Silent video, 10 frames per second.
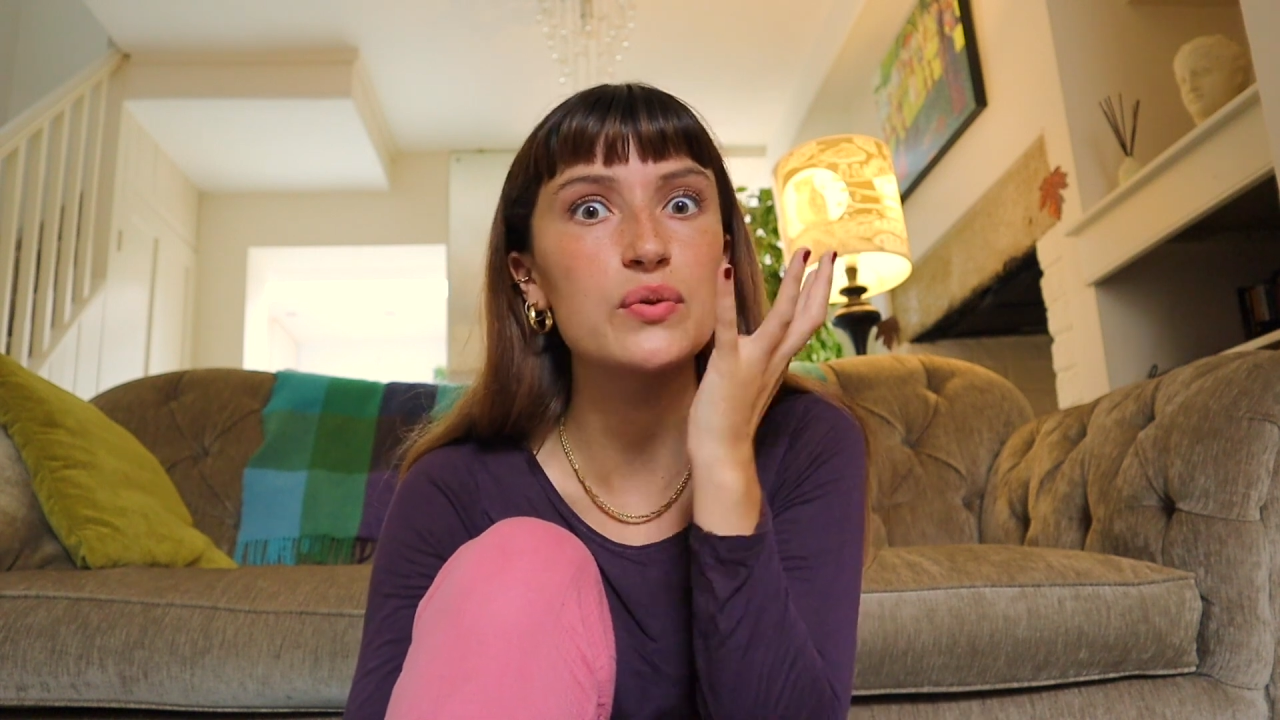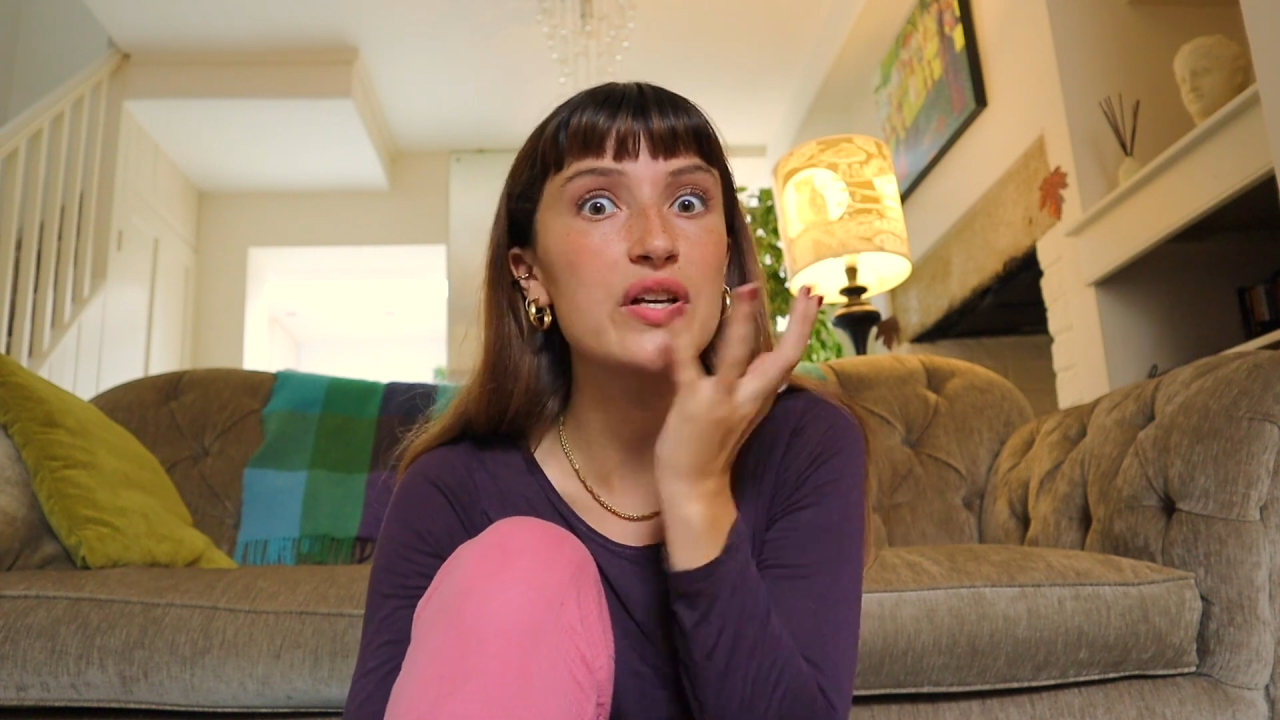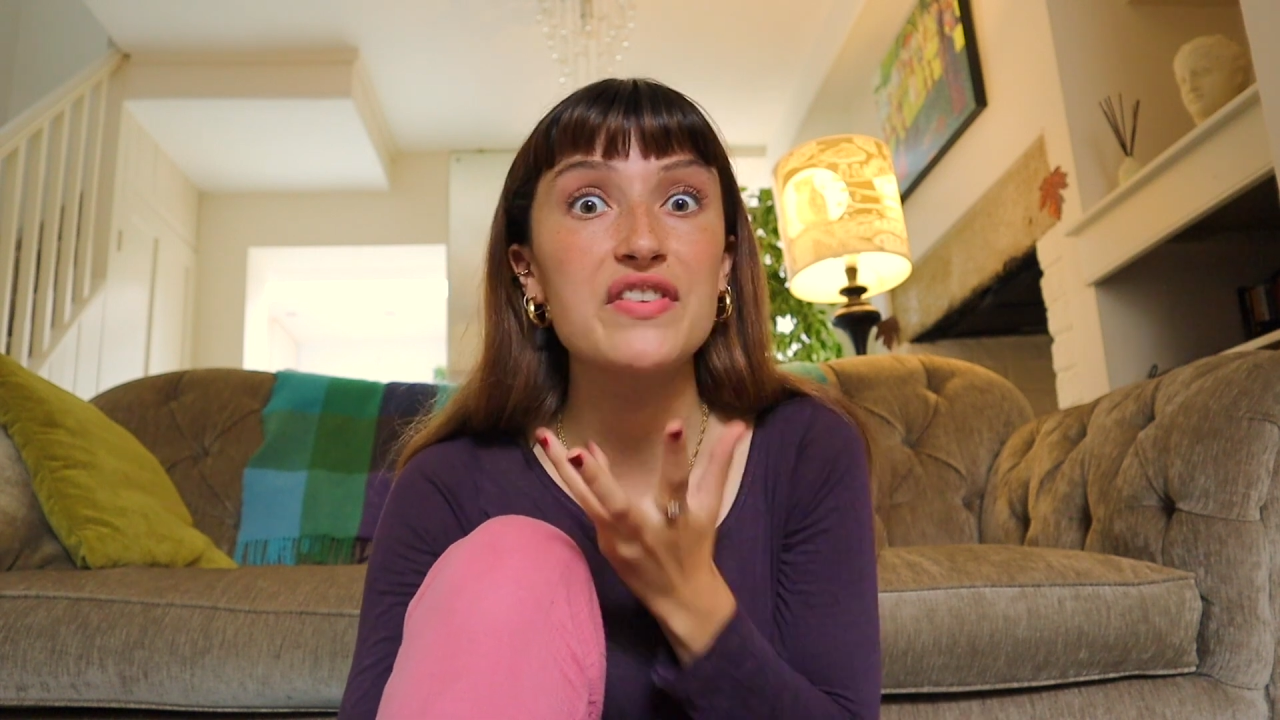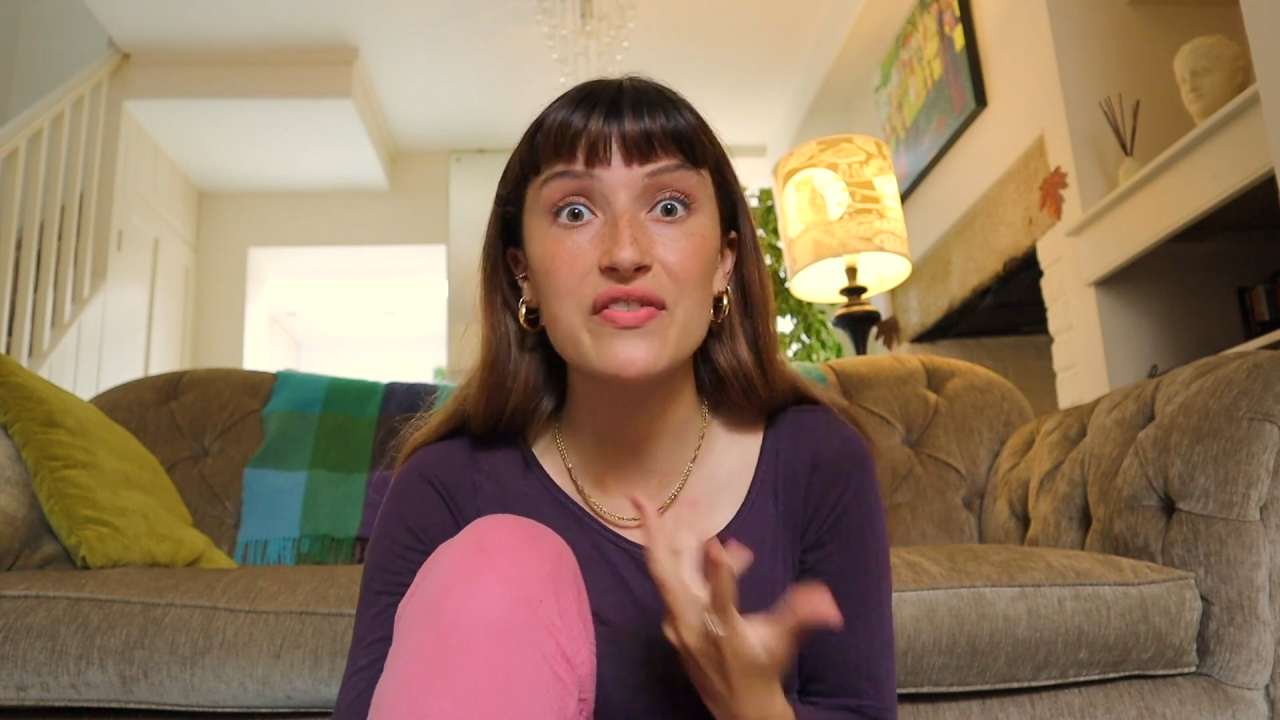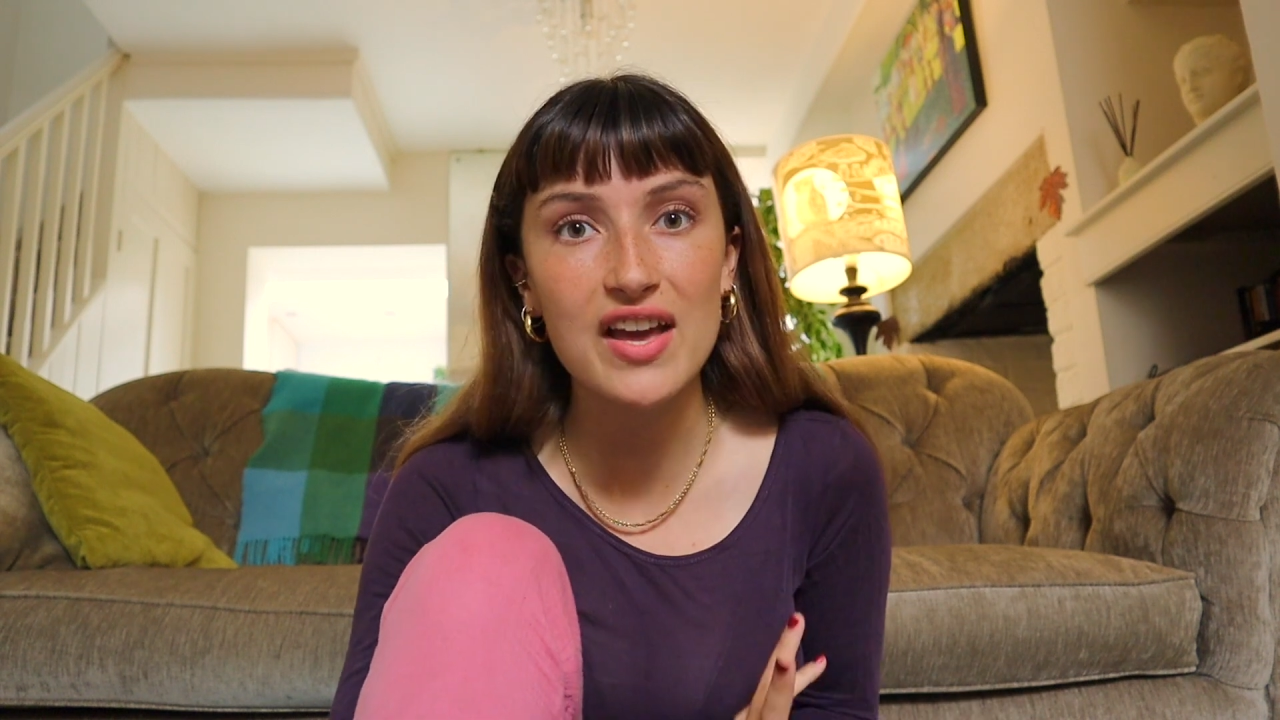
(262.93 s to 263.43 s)
all
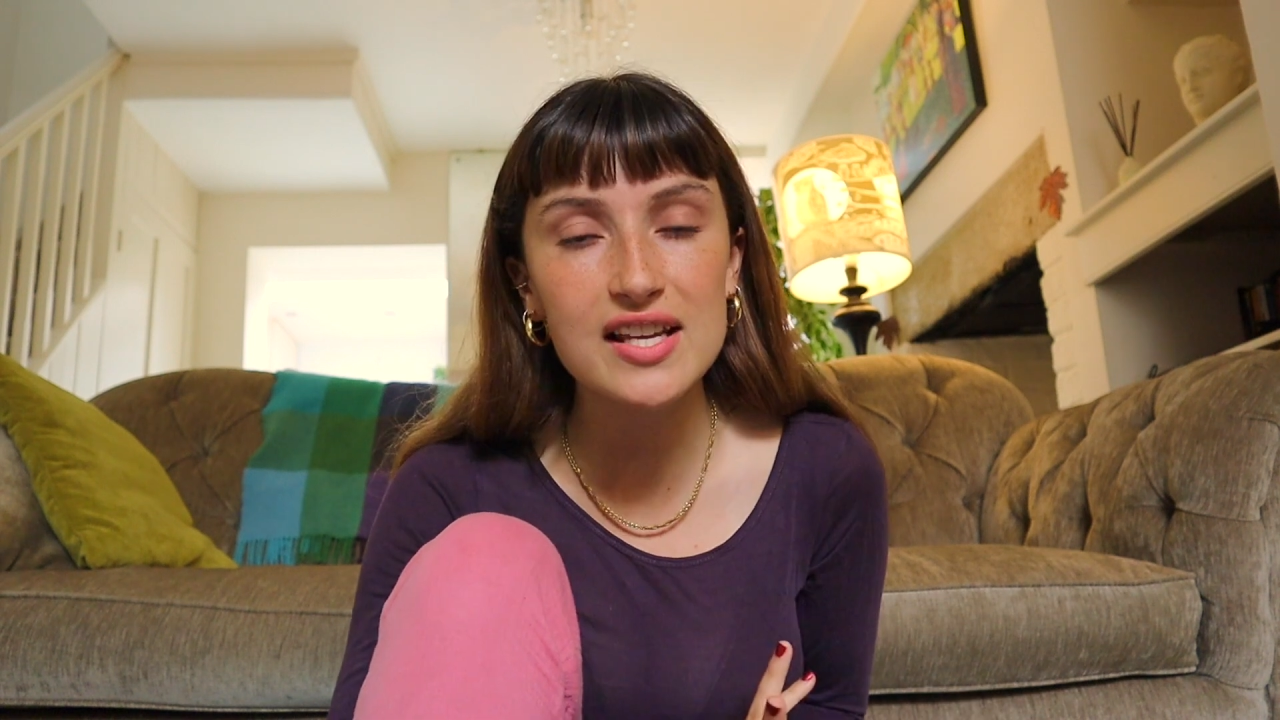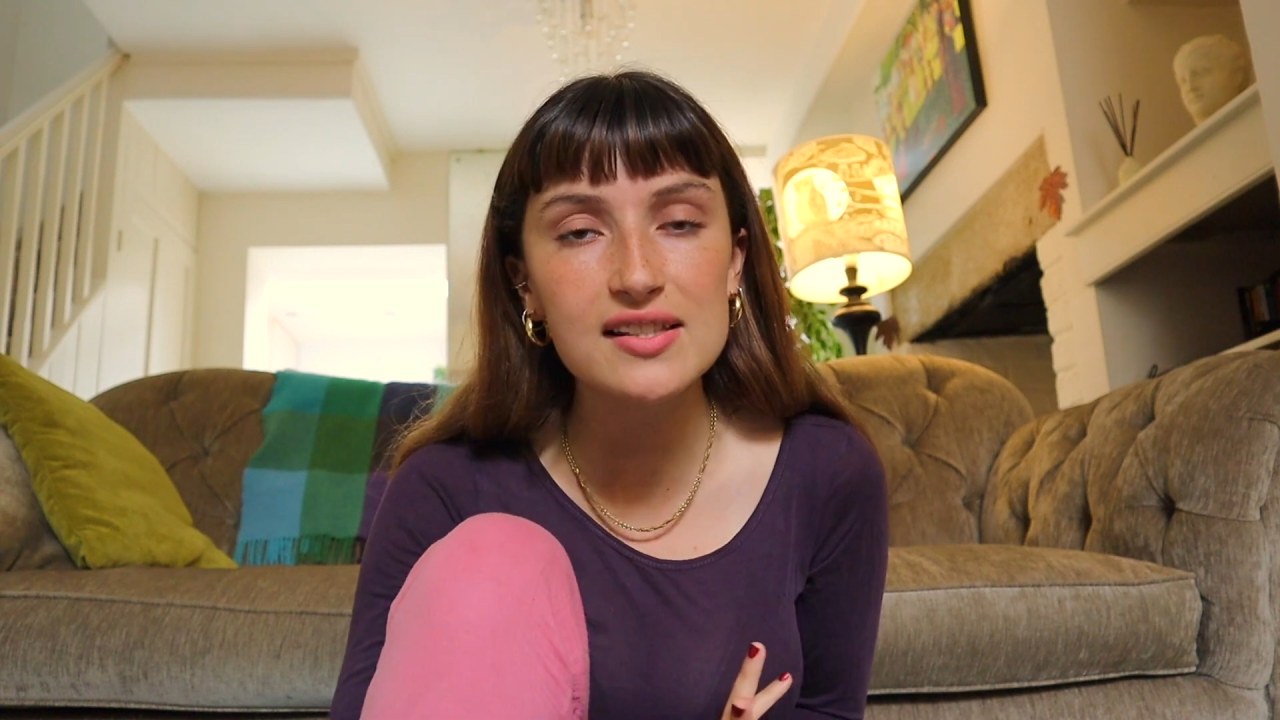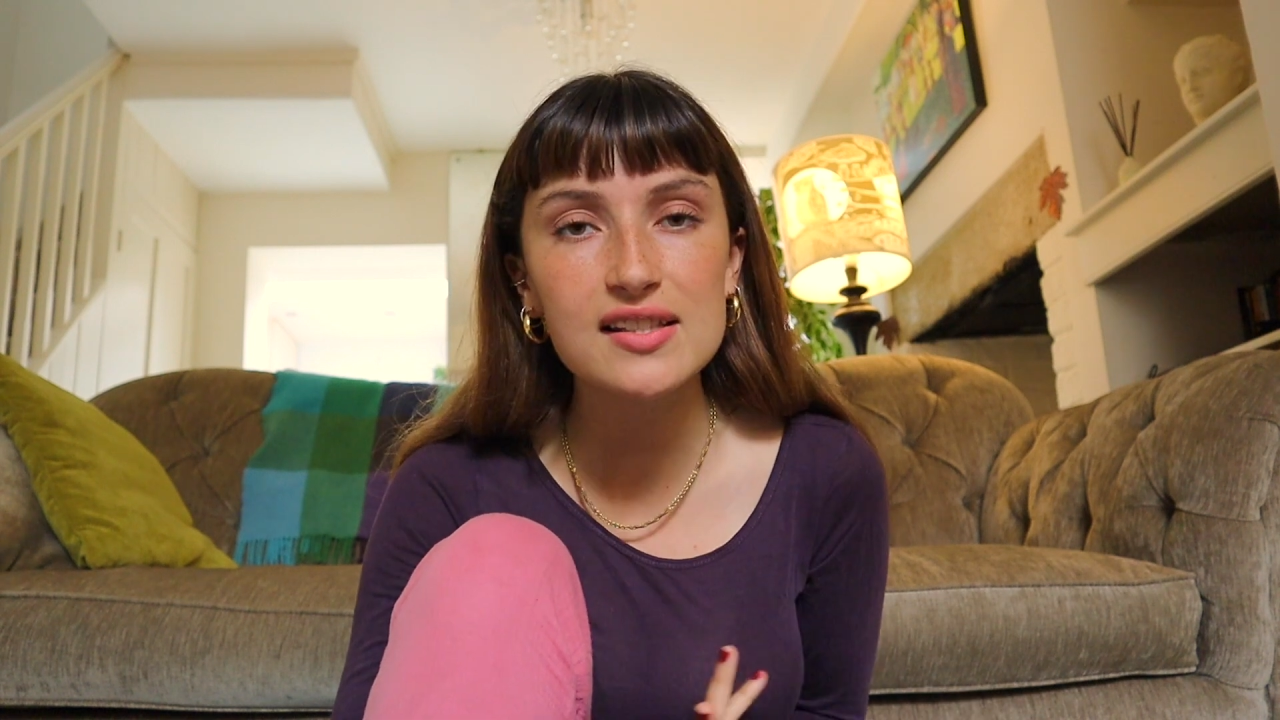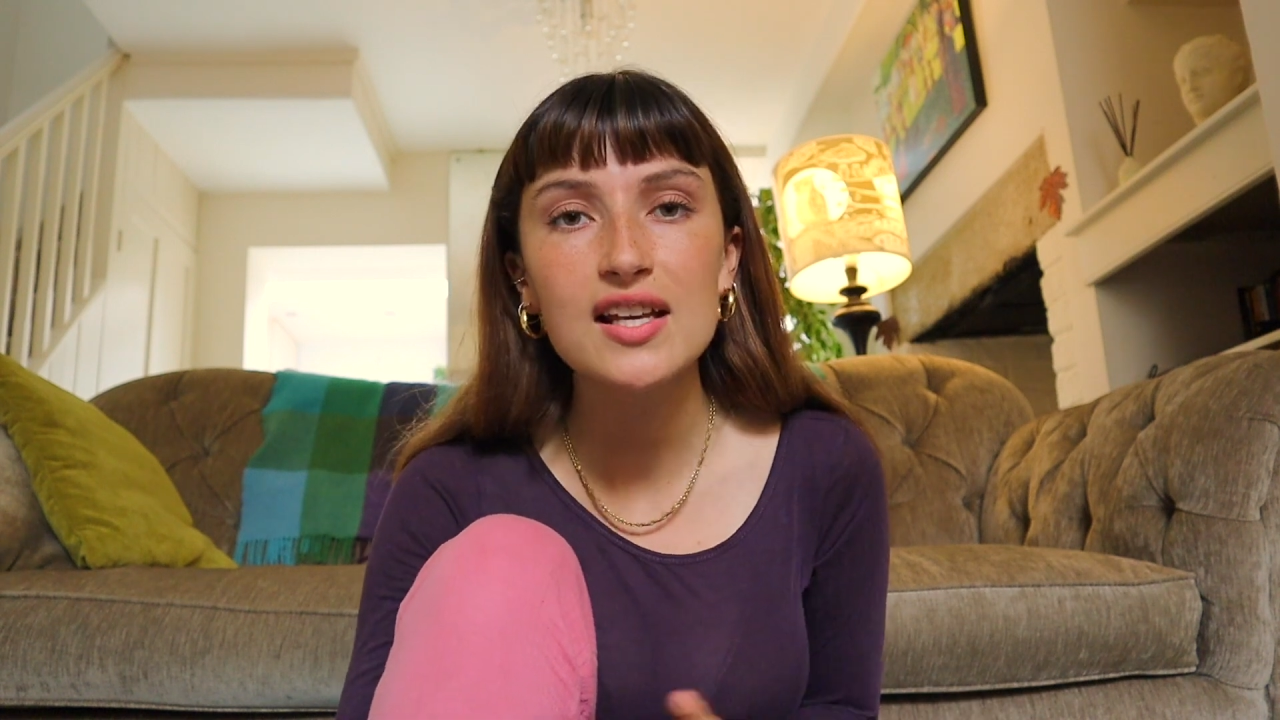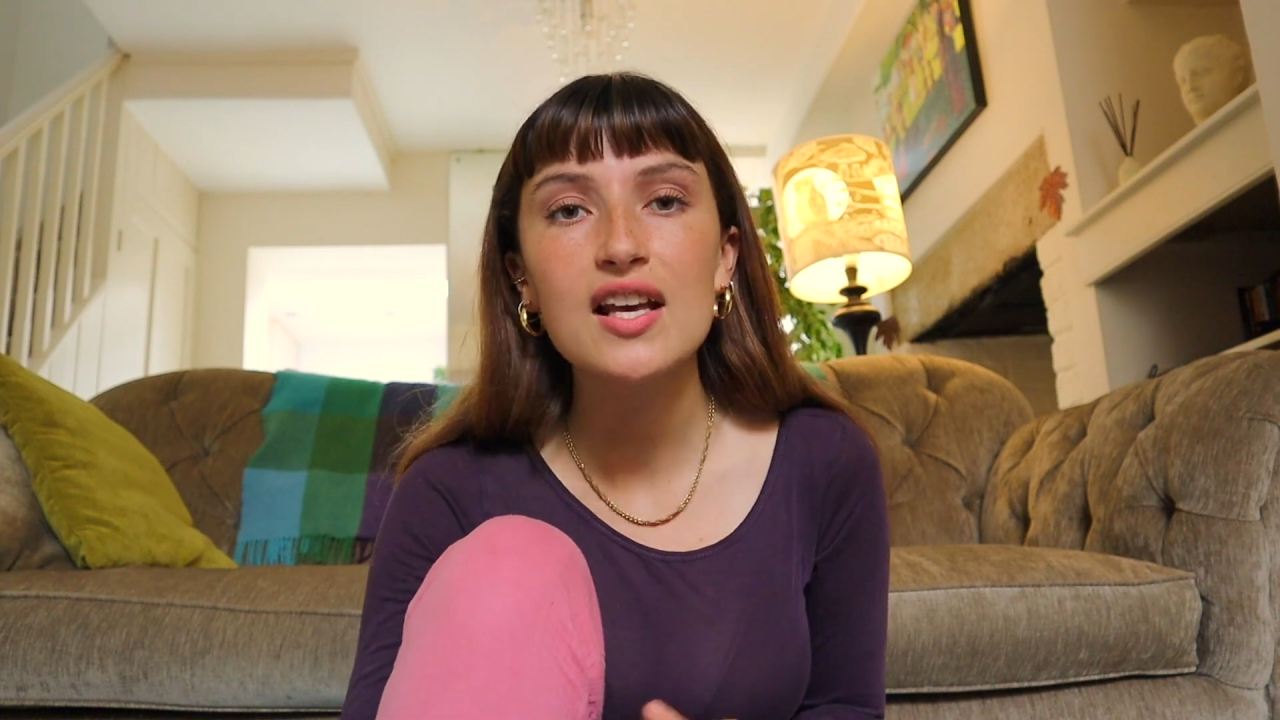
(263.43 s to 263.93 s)
over your face.